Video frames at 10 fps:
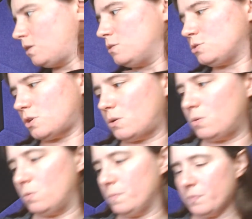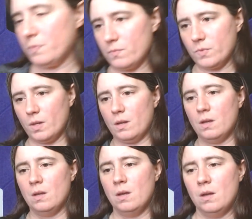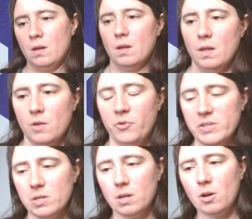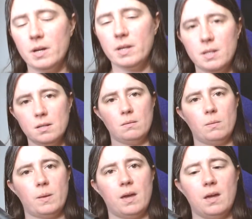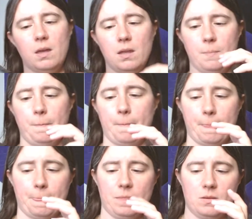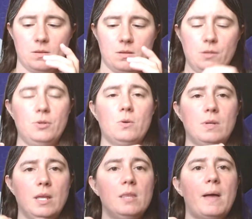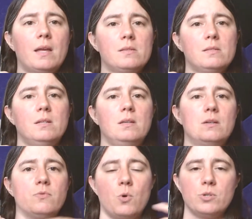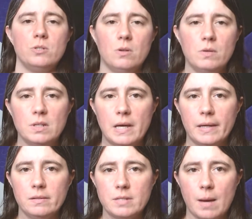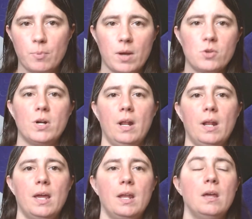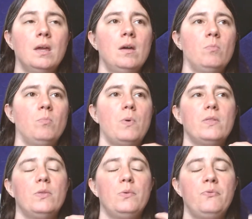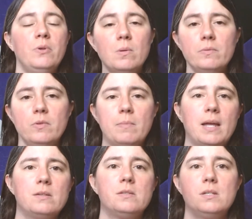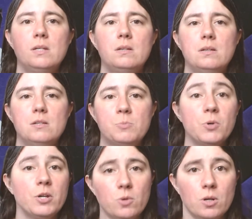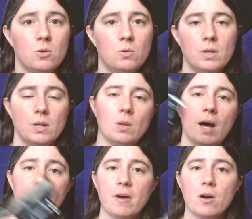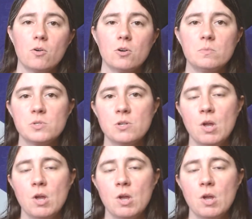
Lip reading: So if it's a gun that you don't need the magazine in, of course you don't need that tap rack training aid, but the feel of the magazine is pretty critical in a lot of firearms,